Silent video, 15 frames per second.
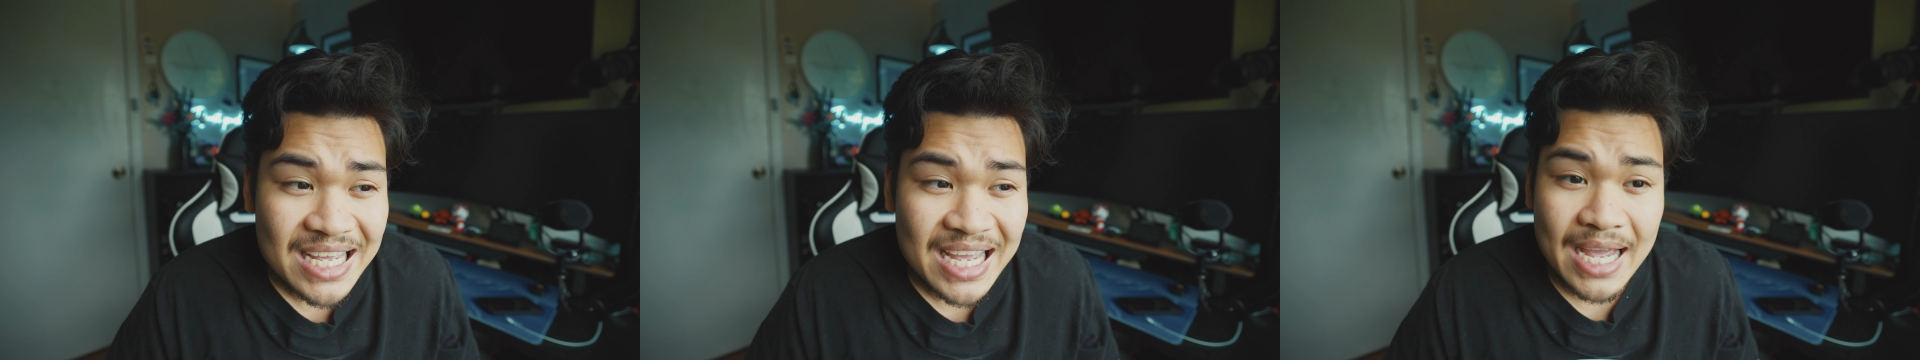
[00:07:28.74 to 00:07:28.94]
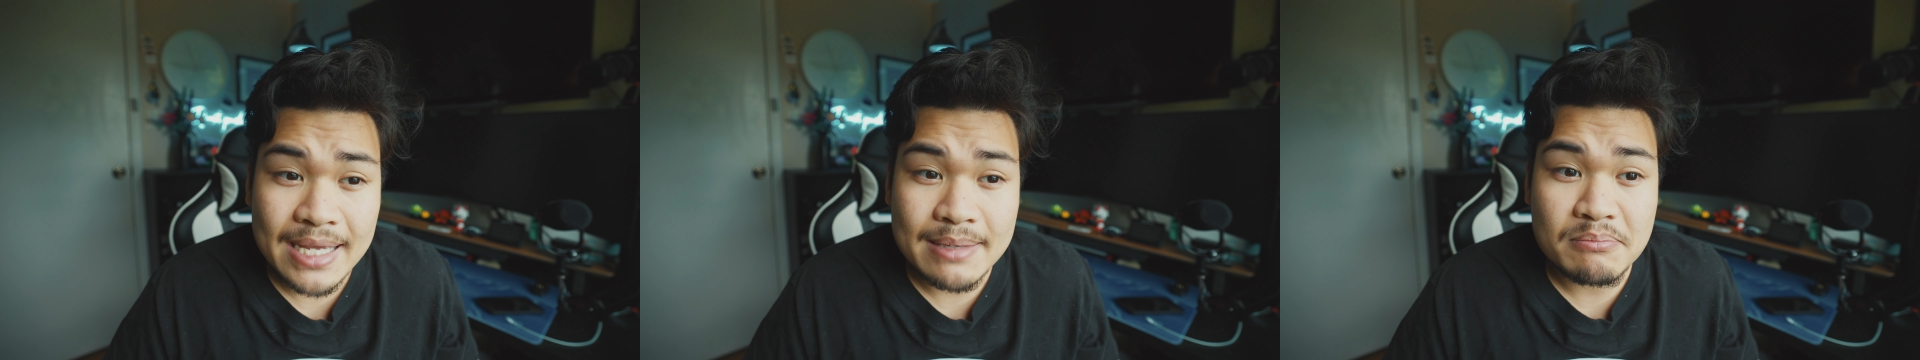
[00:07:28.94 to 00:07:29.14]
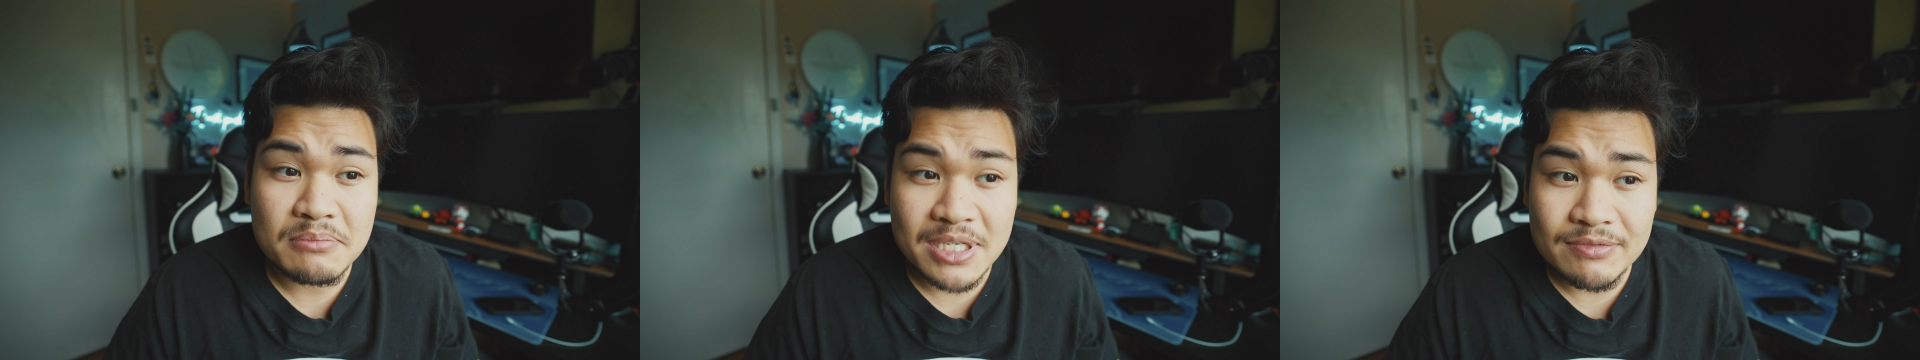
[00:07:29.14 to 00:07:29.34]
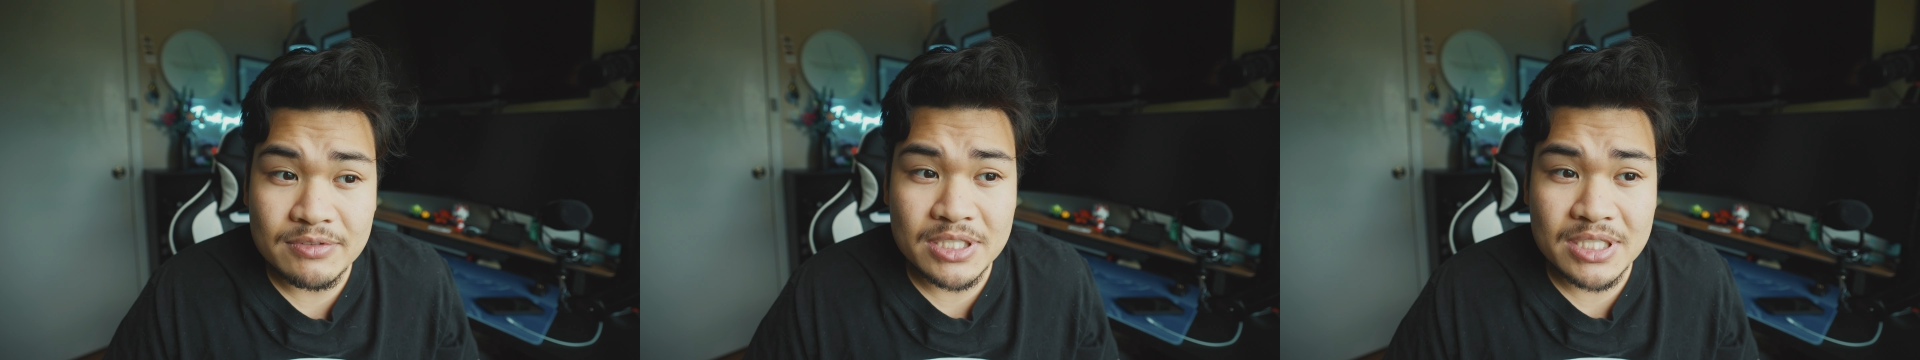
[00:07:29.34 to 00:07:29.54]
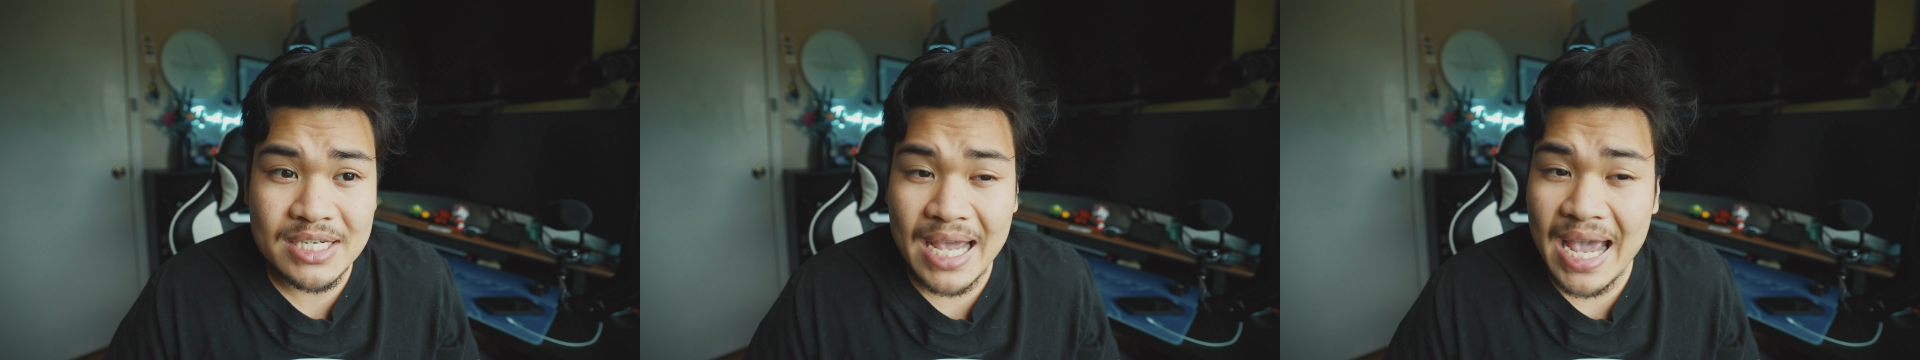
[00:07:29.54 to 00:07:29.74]
I'm
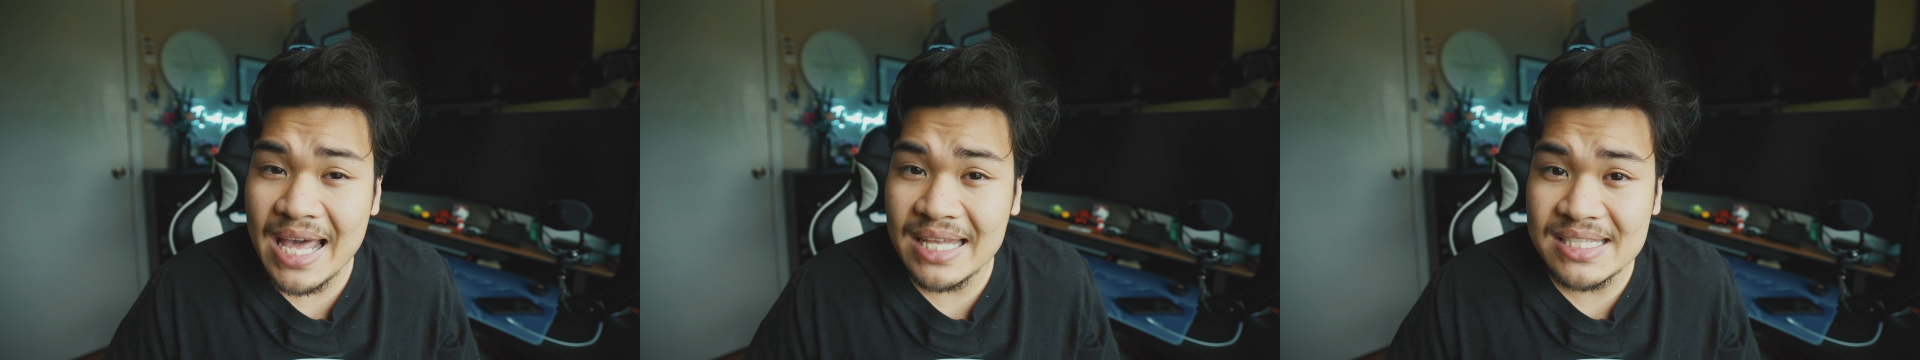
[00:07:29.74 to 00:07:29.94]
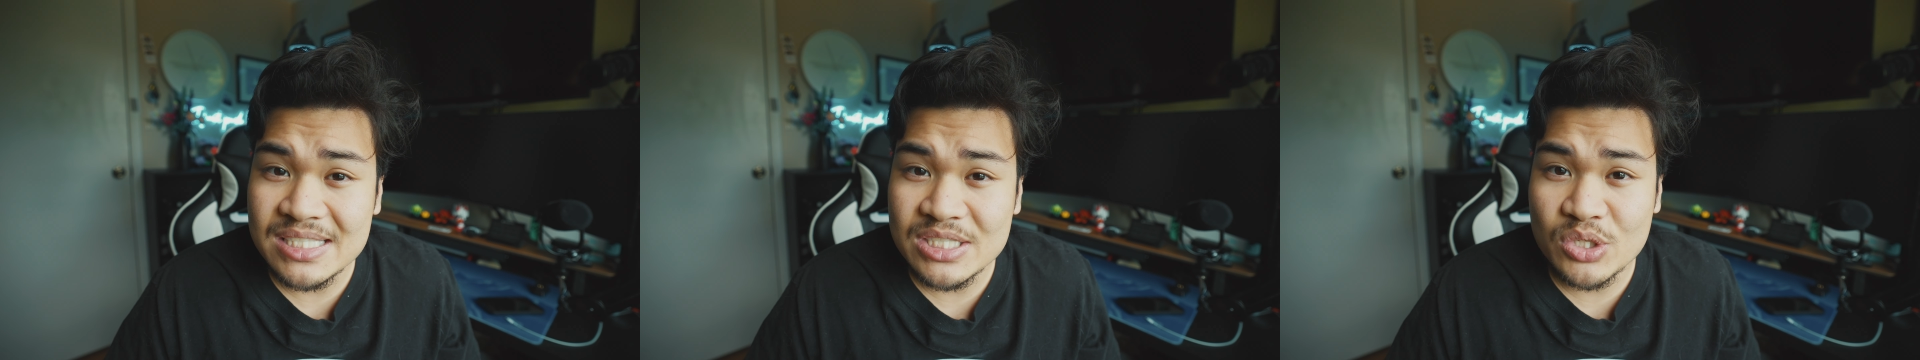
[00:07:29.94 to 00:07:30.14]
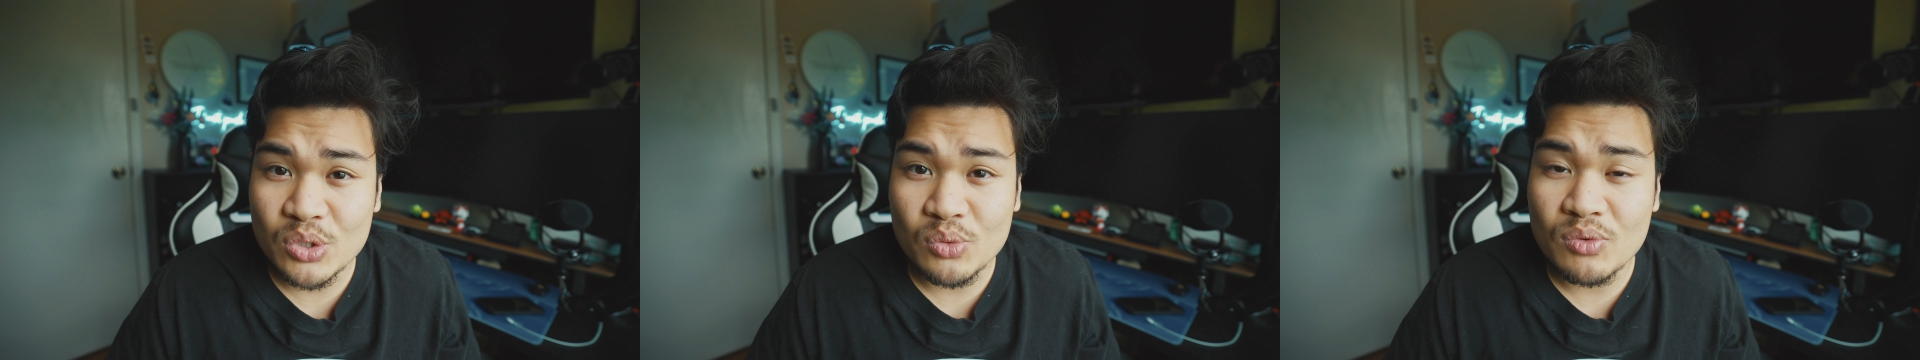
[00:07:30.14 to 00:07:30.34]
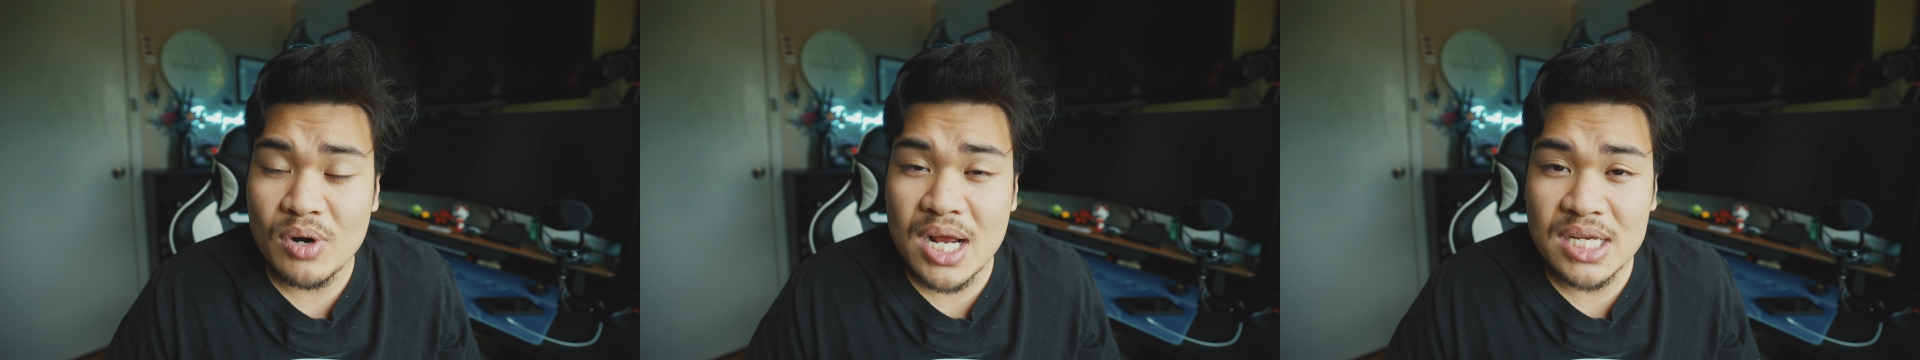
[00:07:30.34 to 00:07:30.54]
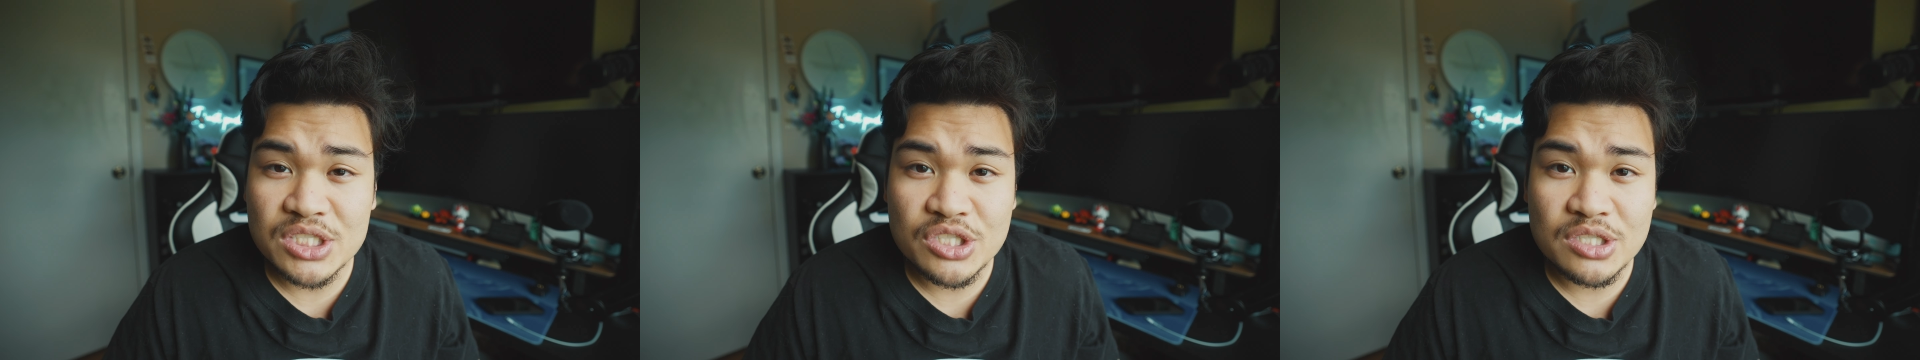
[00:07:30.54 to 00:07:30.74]
definitely going to add these to the
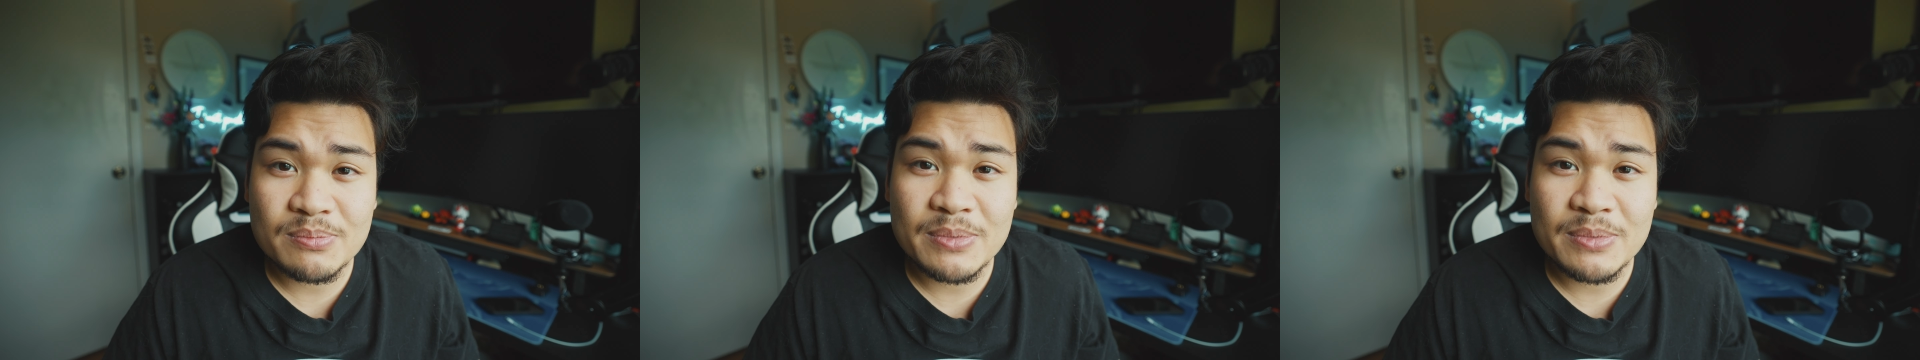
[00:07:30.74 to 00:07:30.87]
roster,